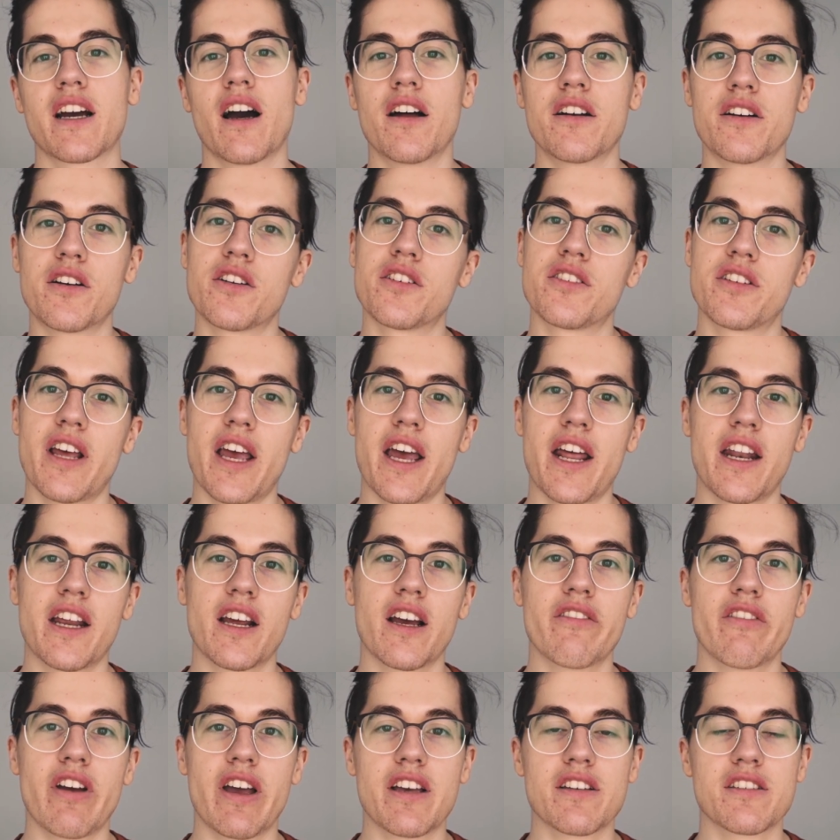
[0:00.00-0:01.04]
understanding
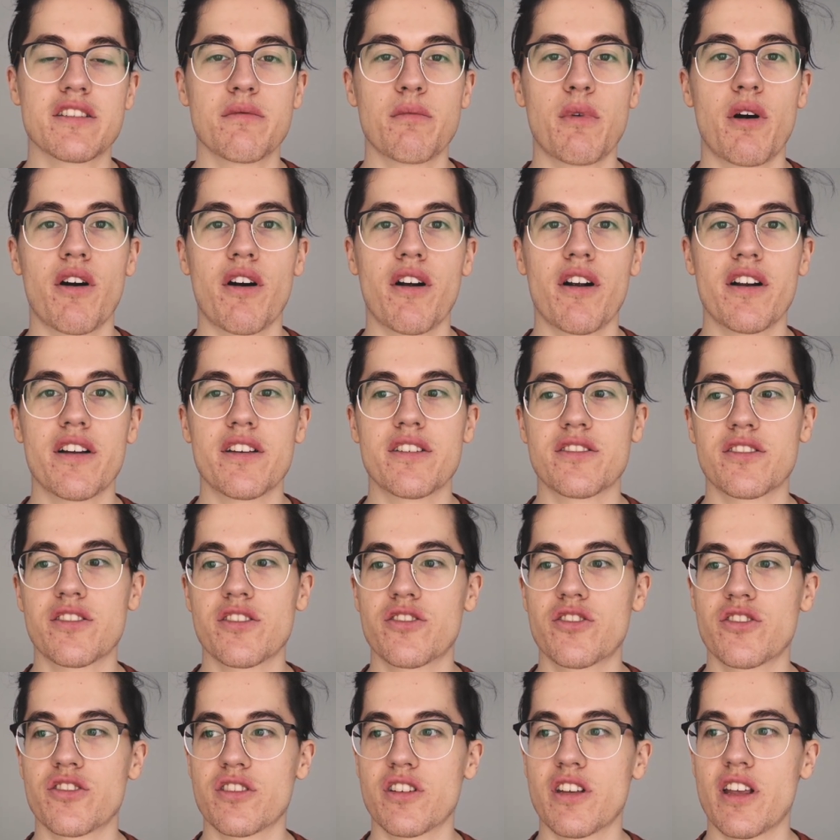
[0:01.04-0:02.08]
of ASMR, is to
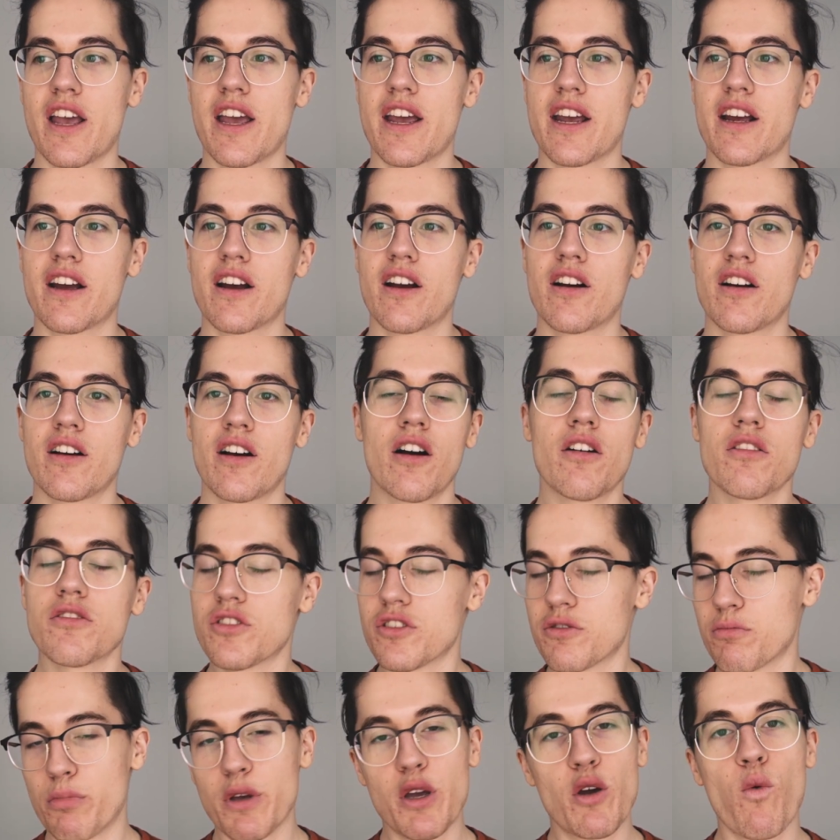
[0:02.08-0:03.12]
just like, oh,
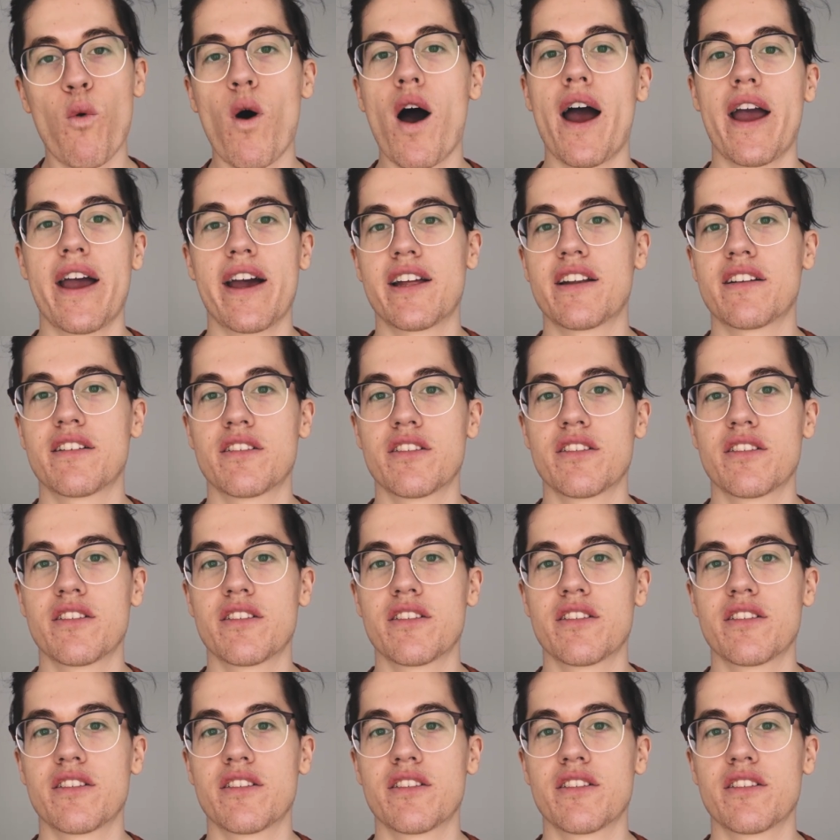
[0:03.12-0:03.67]
just be quiet.